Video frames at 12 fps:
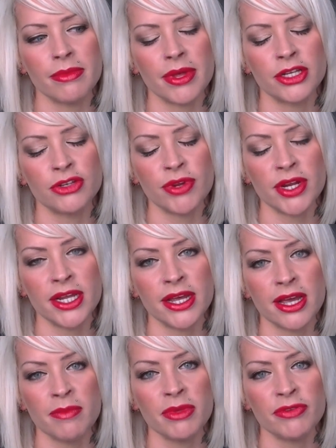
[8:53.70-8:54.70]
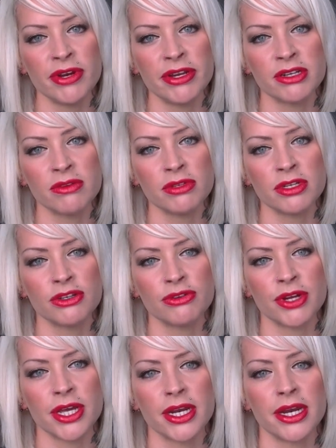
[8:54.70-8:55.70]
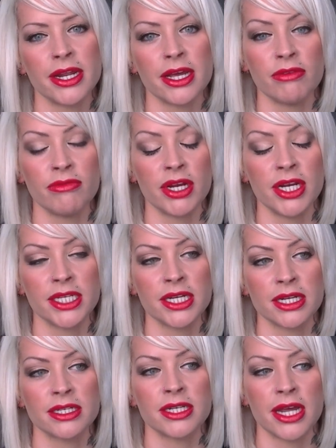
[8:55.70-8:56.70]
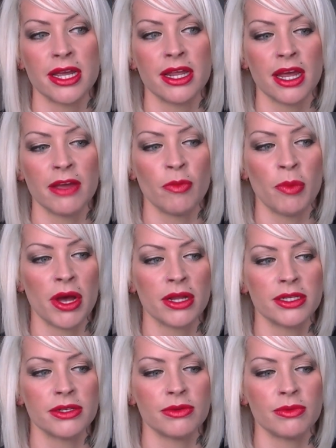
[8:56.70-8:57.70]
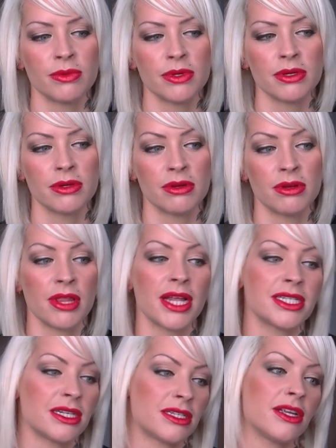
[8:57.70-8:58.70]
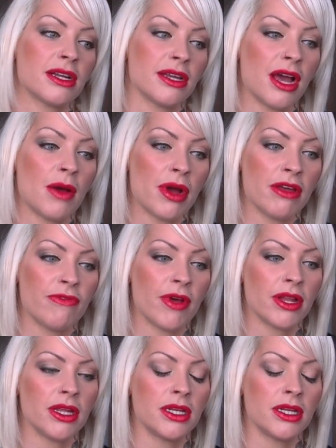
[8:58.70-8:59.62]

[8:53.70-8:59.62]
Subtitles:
It's really, it can be really soul destroying, and it can really start to tear your life apart. So, and that's exactly how I felt.